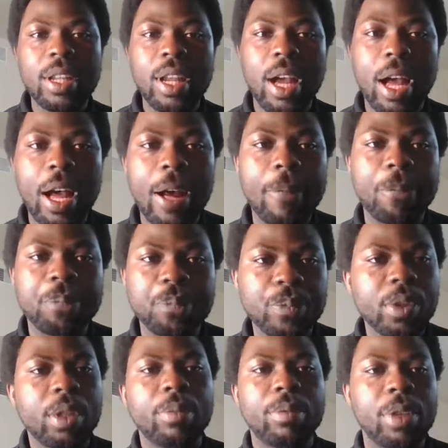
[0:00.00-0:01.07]
Um,
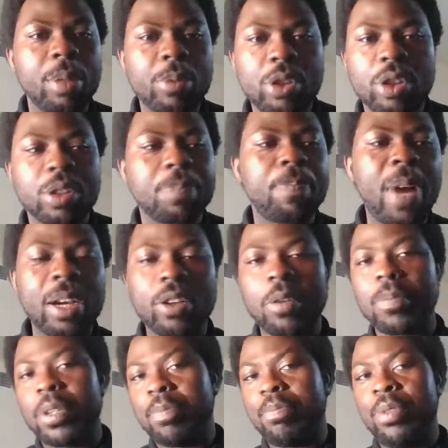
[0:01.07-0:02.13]
Let me just back
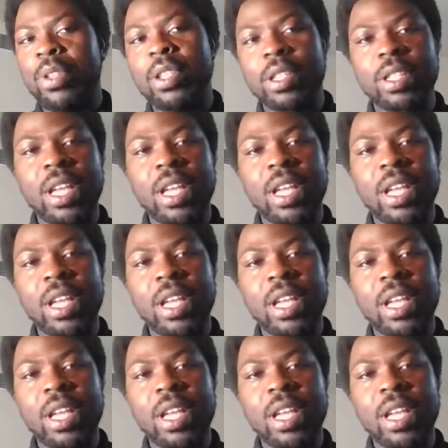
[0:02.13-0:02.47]
up a bit